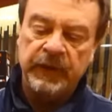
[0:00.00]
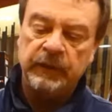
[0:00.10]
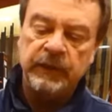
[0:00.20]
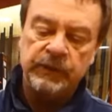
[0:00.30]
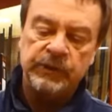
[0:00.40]

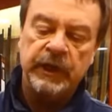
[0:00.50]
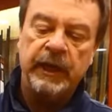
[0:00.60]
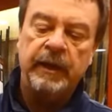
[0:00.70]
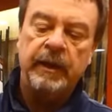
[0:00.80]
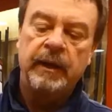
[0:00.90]
this,
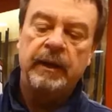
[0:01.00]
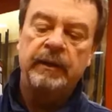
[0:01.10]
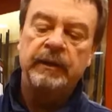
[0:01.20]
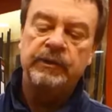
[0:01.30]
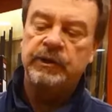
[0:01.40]
uh,
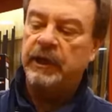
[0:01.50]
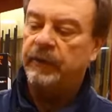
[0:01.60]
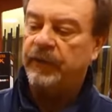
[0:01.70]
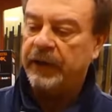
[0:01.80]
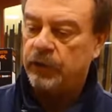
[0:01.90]
this
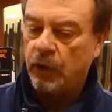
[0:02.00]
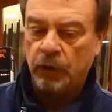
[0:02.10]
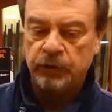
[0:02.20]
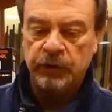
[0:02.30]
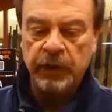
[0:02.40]
uh, red
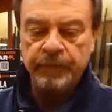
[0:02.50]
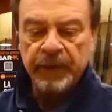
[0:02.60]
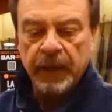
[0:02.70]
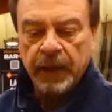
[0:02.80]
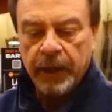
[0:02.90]
dot.
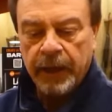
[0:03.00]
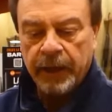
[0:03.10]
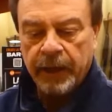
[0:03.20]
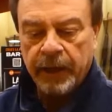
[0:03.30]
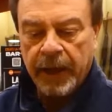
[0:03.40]

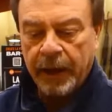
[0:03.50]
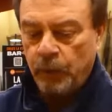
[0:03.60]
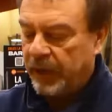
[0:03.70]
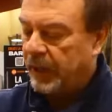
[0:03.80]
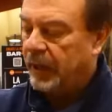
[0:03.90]
Uh, I
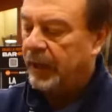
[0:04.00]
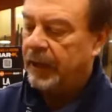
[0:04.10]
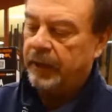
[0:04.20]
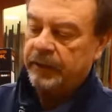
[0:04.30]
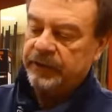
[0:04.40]
will
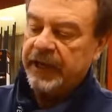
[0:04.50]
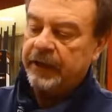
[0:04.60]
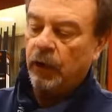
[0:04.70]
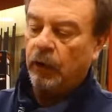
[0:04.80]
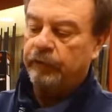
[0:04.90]
uh,
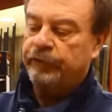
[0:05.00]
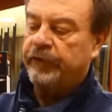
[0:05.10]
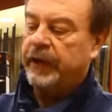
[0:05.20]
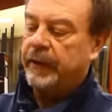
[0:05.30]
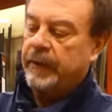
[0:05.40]
take off
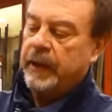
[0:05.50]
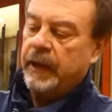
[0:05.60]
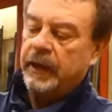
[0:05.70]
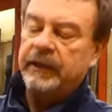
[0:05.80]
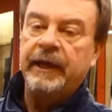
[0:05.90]
uh,
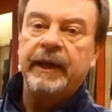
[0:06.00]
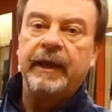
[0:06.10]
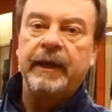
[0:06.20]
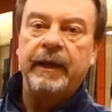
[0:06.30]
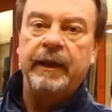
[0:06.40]

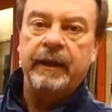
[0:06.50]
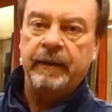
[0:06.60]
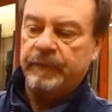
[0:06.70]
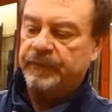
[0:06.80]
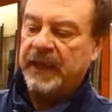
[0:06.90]
the
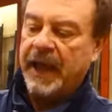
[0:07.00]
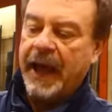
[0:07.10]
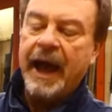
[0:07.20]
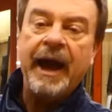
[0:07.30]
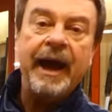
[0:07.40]

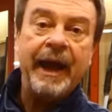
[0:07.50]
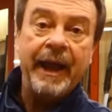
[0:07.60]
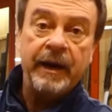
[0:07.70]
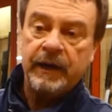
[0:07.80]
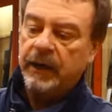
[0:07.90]

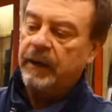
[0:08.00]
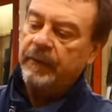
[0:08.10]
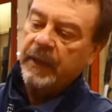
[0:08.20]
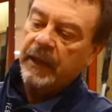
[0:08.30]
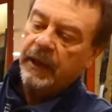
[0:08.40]
AR
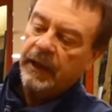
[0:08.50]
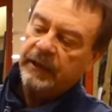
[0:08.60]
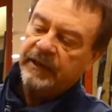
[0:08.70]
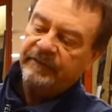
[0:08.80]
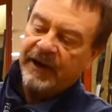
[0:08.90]

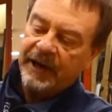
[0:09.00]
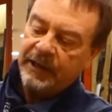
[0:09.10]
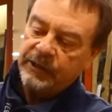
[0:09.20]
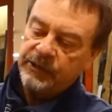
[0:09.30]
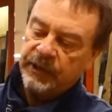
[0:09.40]

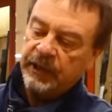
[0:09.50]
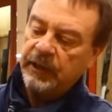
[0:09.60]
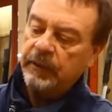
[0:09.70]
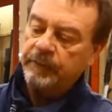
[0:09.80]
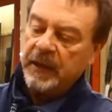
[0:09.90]
device
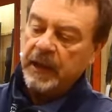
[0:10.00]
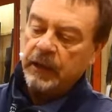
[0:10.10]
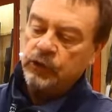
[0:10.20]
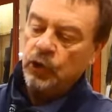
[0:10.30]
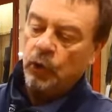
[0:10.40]
here,
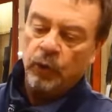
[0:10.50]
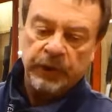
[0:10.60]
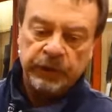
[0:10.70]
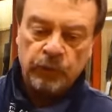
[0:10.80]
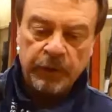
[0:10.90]
so
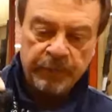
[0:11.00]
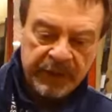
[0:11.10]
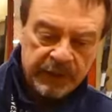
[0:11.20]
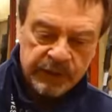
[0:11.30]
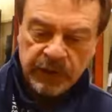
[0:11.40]
it will,
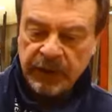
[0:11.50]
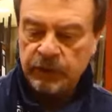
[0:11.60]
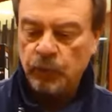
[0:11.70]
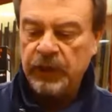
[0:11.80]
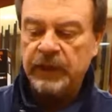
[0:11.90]
be,
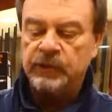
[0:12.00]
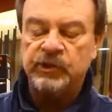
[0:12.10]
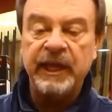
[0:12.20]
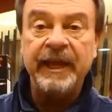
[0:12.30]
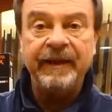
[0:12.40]
it will
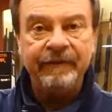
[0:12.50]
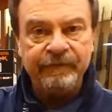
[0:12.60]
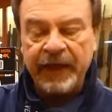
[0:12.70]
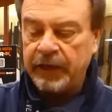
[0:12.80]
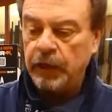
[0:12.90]
stay
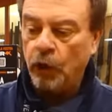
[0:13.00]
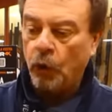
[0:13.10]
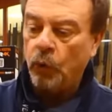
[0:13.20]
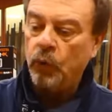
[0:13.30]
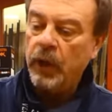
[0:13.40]
very
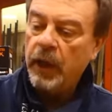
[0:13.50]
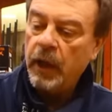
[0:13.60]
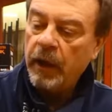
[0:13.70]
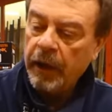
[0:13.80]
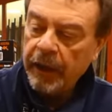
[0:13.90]
low,
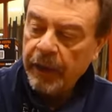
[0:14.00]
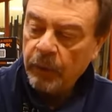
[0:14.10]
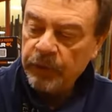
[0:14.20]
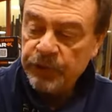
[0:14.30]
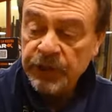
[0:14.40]

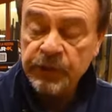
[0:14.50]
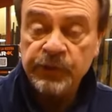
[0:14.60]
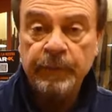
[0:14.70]
which is